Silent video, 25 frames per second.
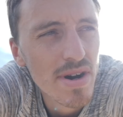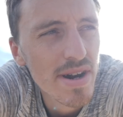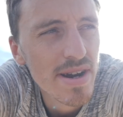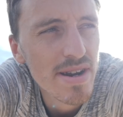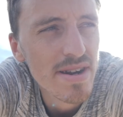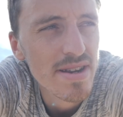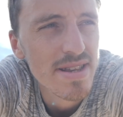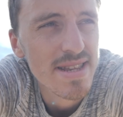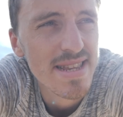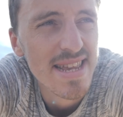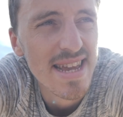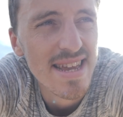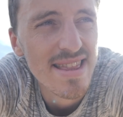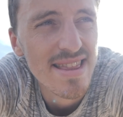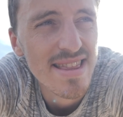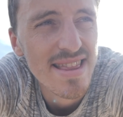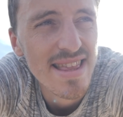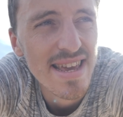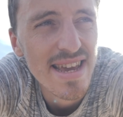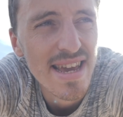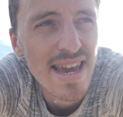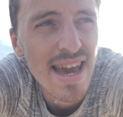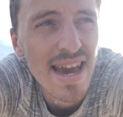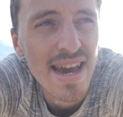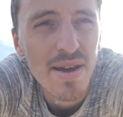I understand that
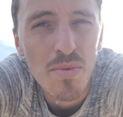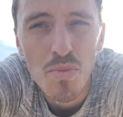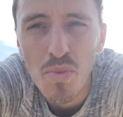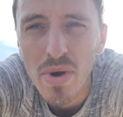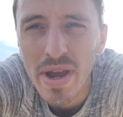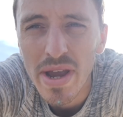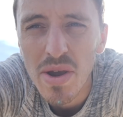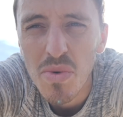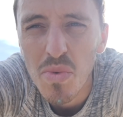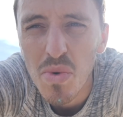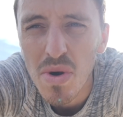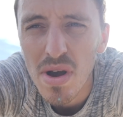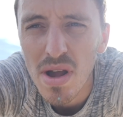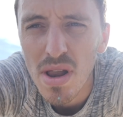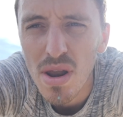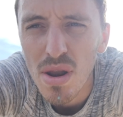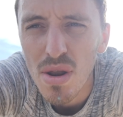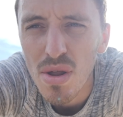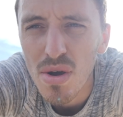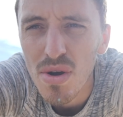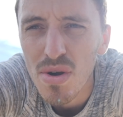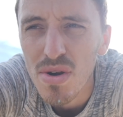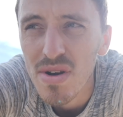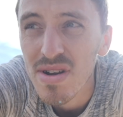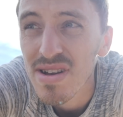they can weigh quite a
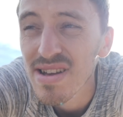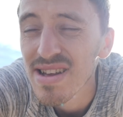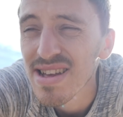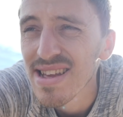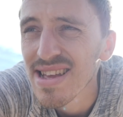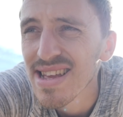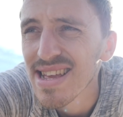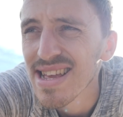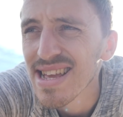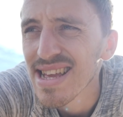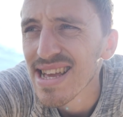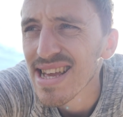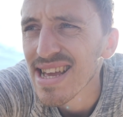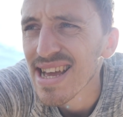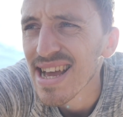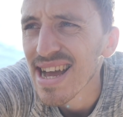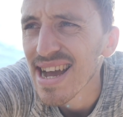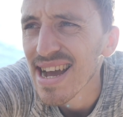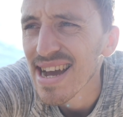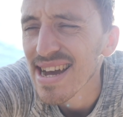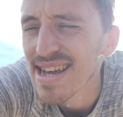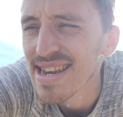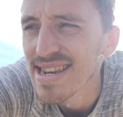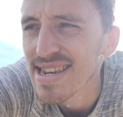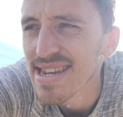lot
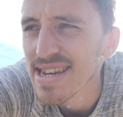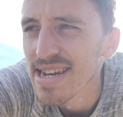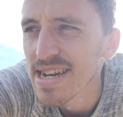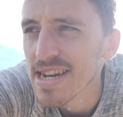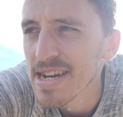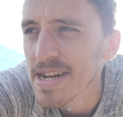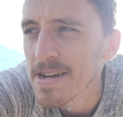and